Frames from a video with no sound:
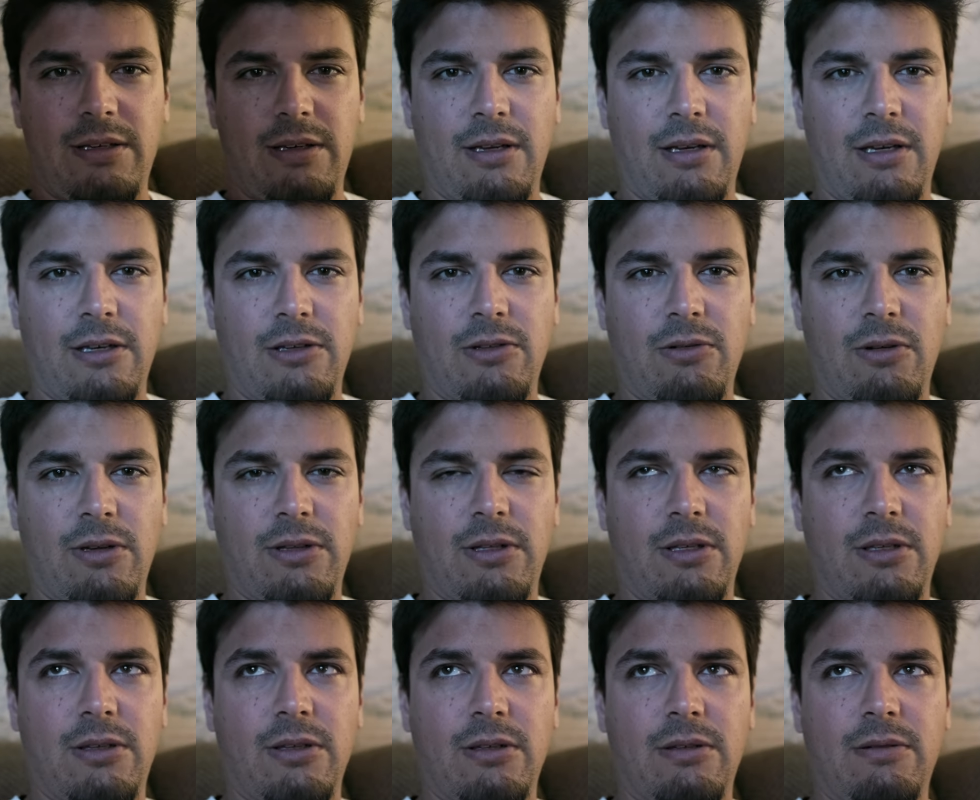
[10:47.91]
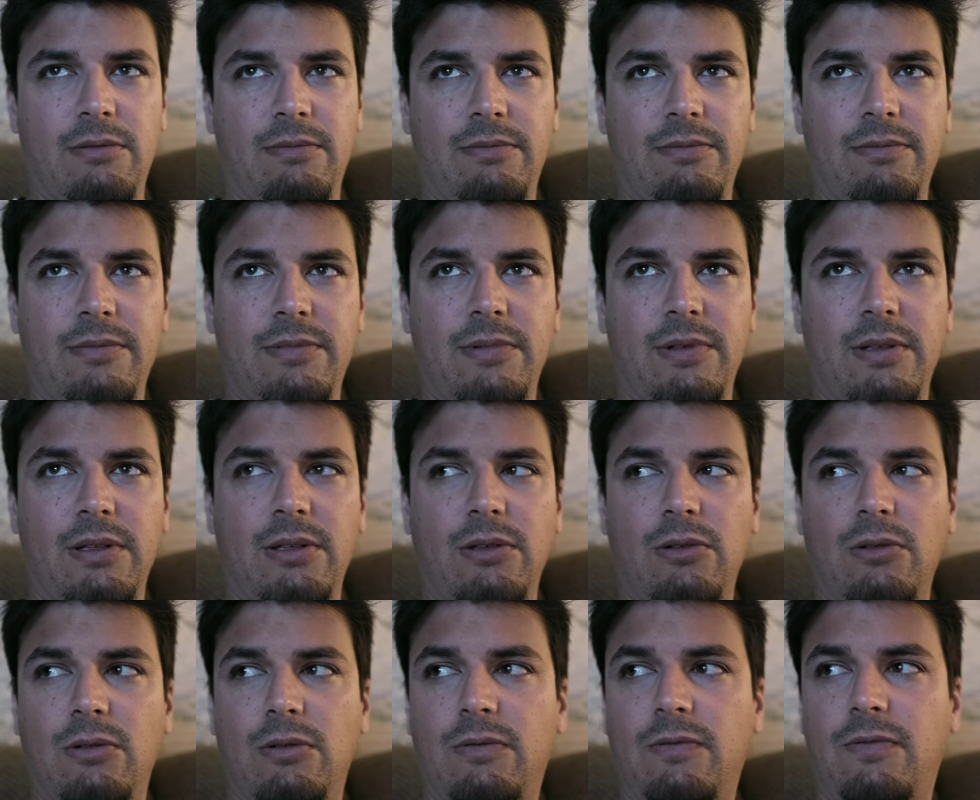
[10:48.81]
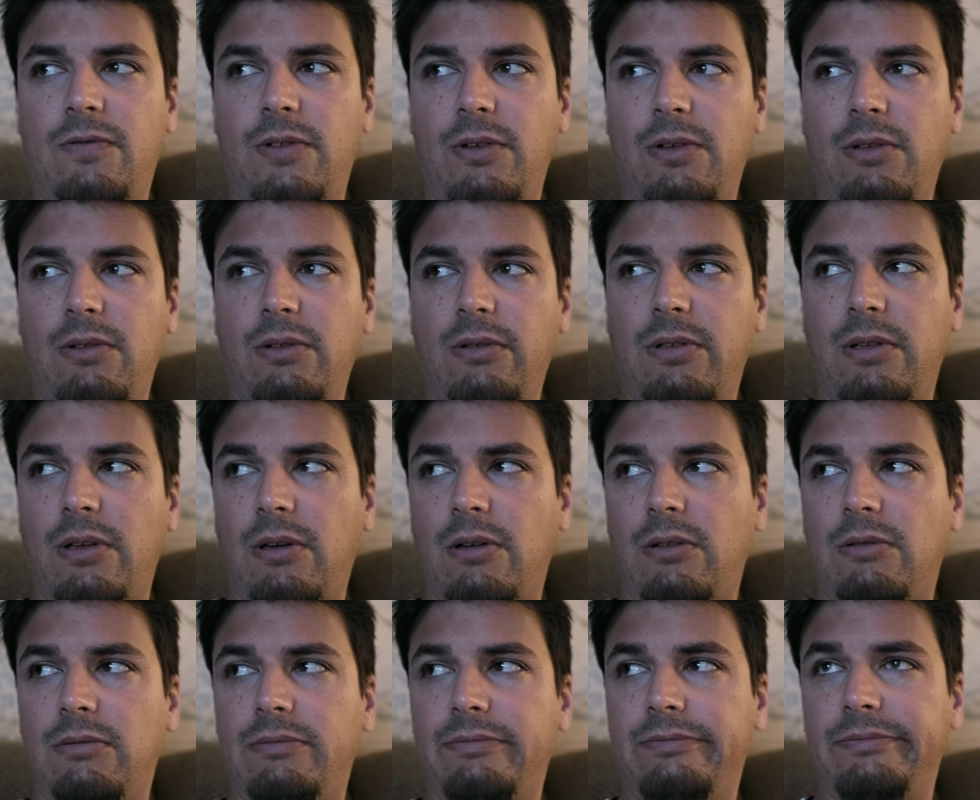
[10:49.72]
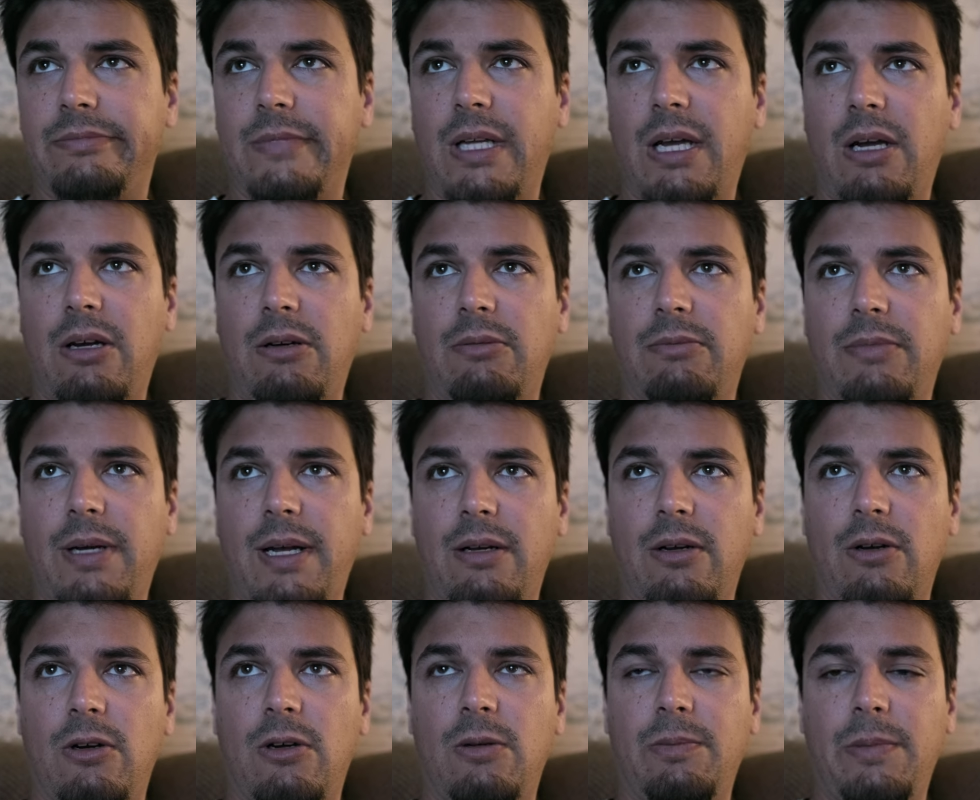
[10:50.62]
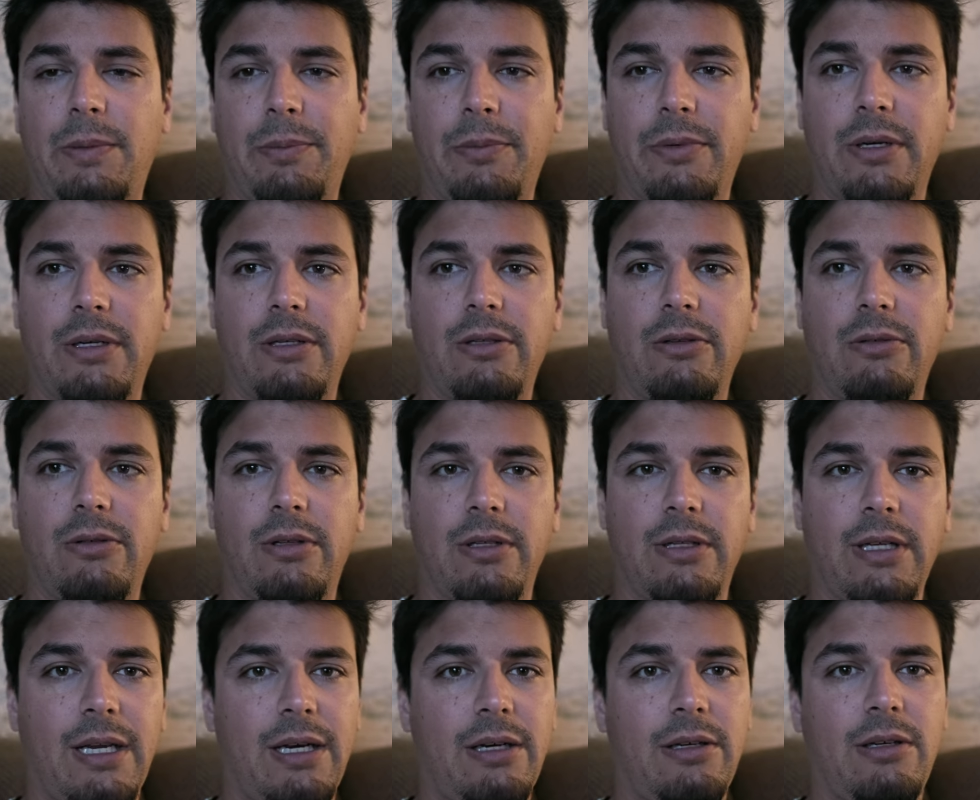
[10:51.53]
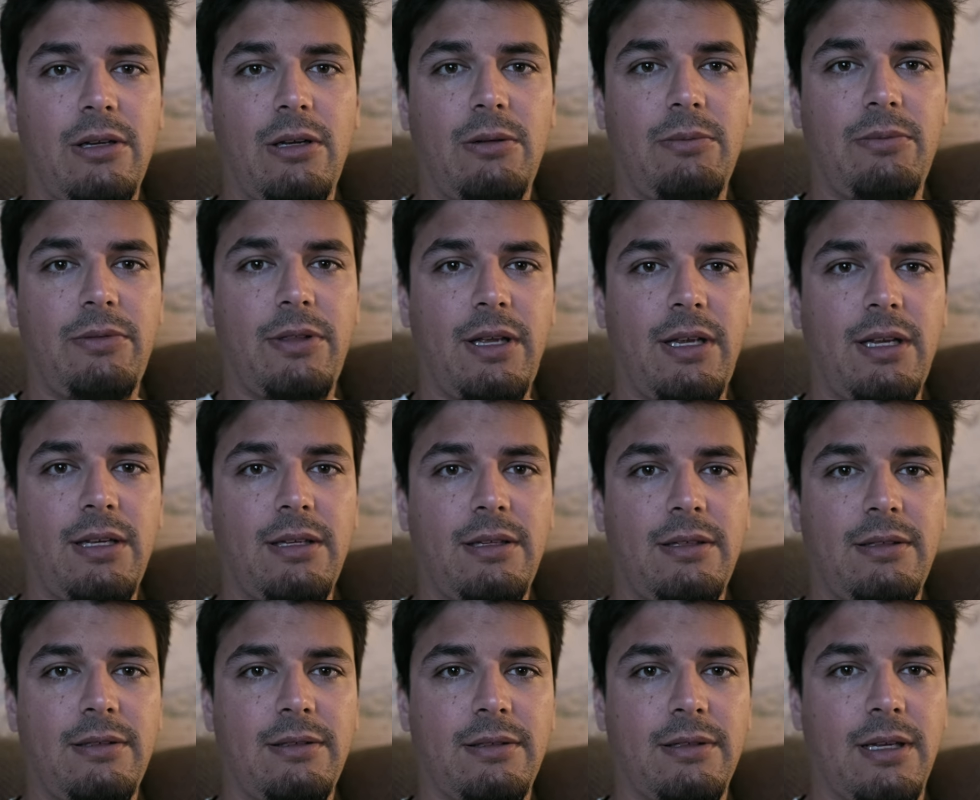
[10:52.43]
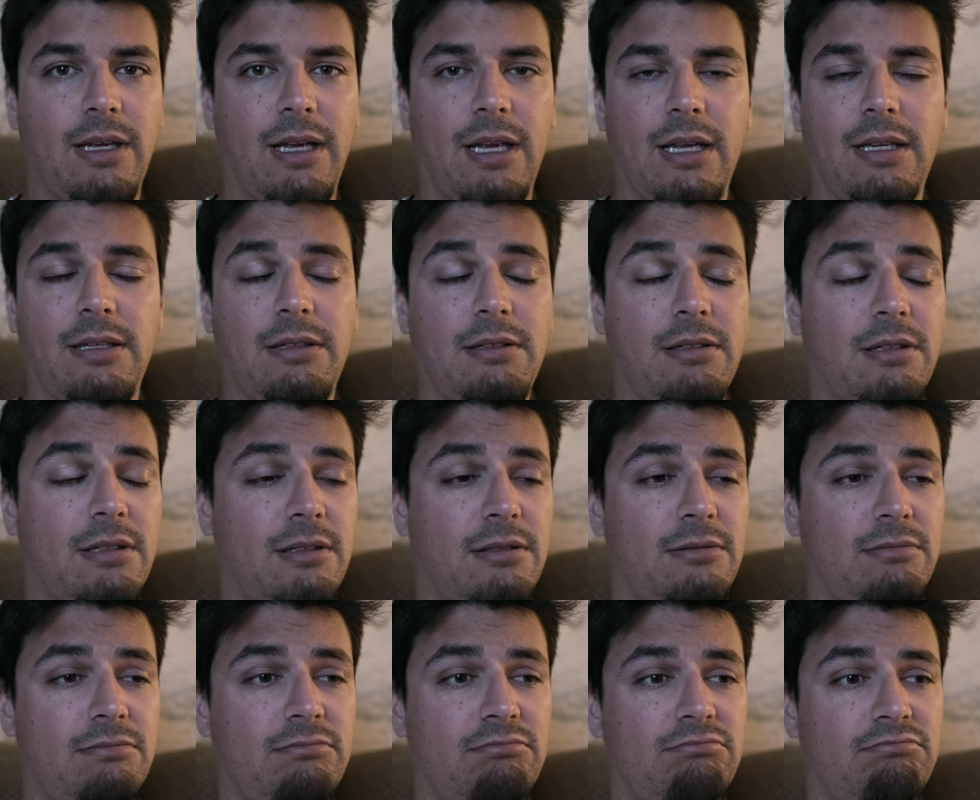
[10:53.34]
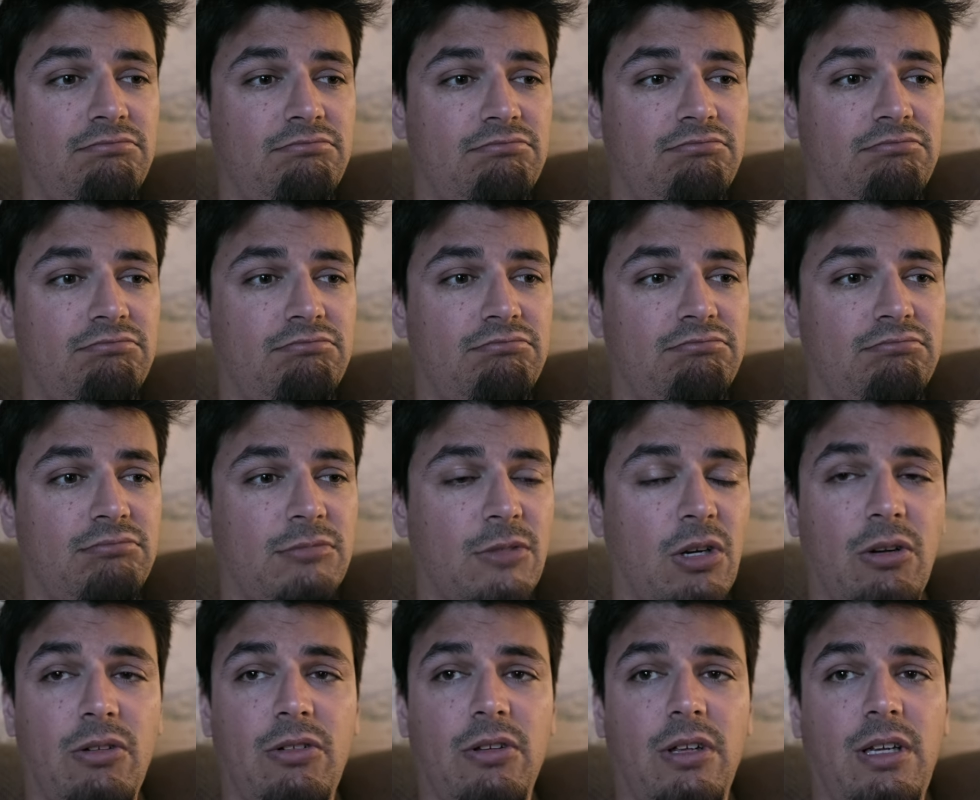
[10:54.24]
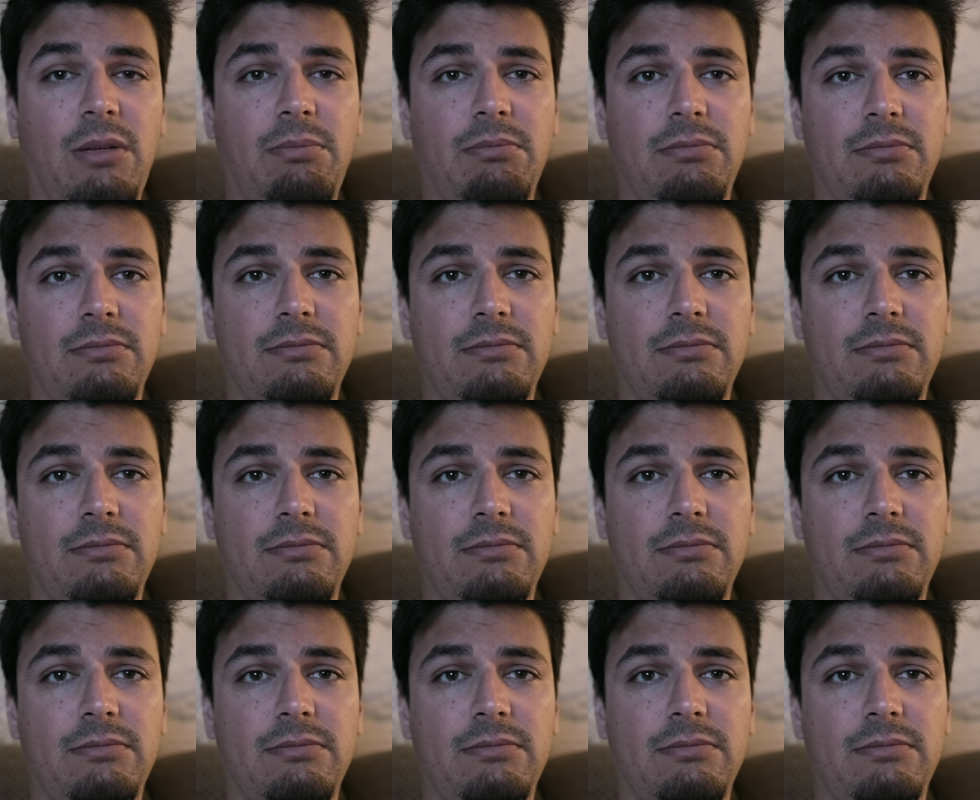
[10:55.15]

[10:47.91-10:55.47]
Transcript: I enjoyed the good new food. So now I'm back home. I'm going to do the data dump thing and uh, go to sleep.